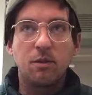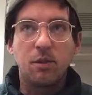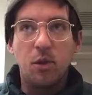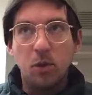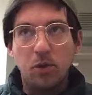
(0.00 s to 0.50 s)

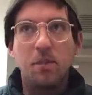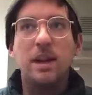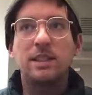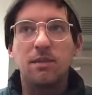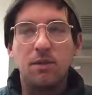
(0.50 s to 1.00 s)
the
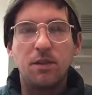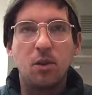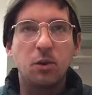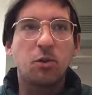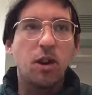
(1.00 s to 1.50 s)
best of
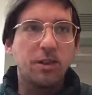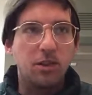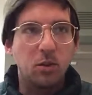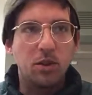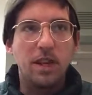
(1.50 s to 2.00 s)
those
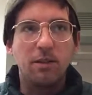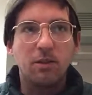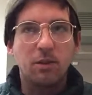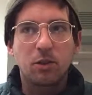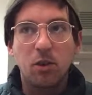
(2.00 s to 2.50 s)
crosses were then
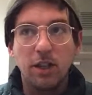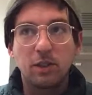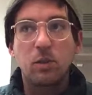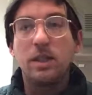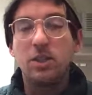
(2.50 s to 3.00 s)
crossed
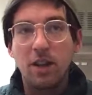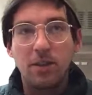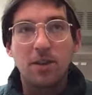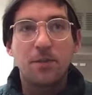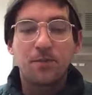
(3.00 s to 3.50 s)
with each
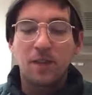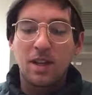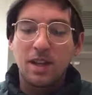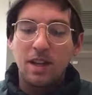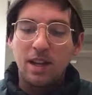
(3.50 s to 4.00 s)
other,
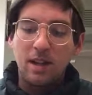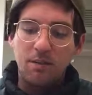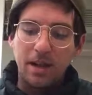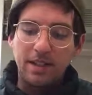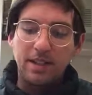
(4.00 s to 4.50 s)

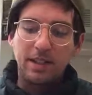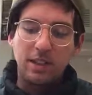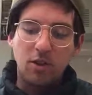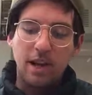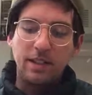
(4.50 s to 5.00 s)
basically
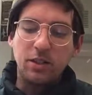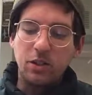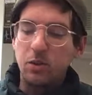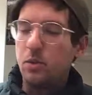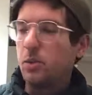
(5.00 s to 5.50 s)
trying
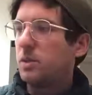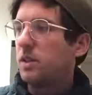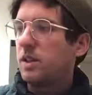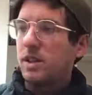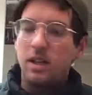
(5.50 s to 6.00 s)
to
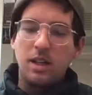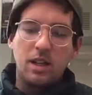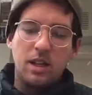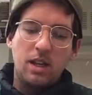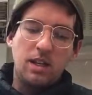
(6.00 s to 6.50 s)

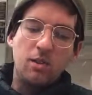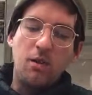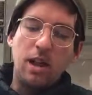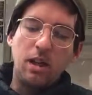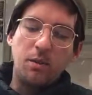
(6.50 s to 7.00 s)

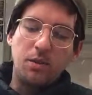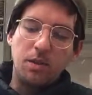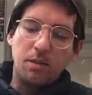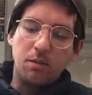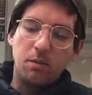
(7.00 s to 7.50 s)
develop
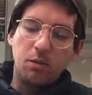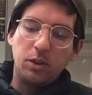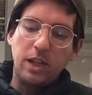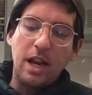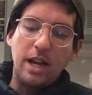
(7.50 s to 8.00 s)
some
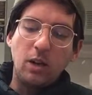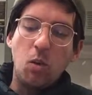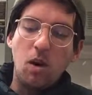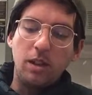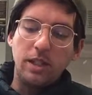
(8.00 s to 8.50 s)
really high
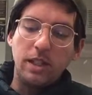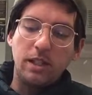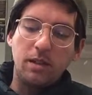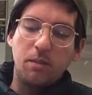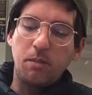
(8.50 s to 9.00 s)
quality
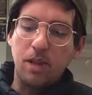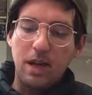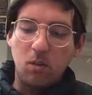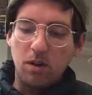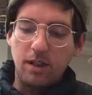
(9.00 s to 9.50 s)

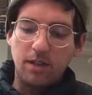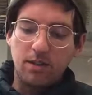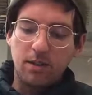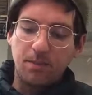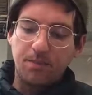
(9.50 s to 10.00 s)
black
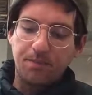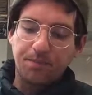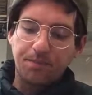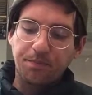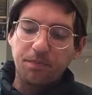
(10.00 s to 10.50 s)
walnuts
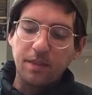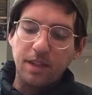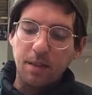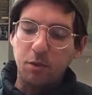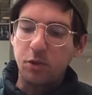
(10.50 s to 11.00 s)

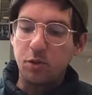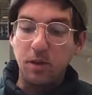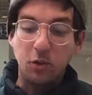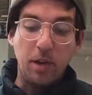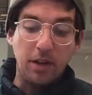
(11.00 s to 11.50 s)
that produce
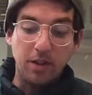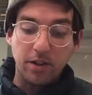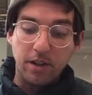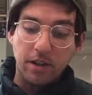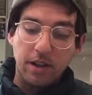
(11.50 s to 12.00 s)
much better
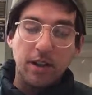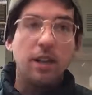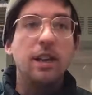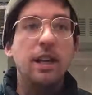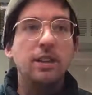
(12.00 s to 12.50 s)

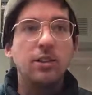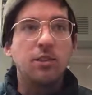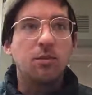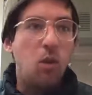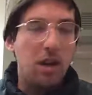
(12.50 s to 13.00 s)
than just
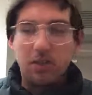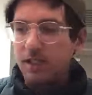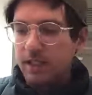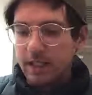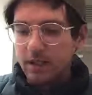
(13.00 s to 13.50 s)
wild
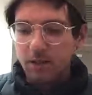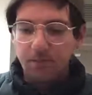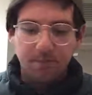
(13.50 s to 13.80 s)
seedlings.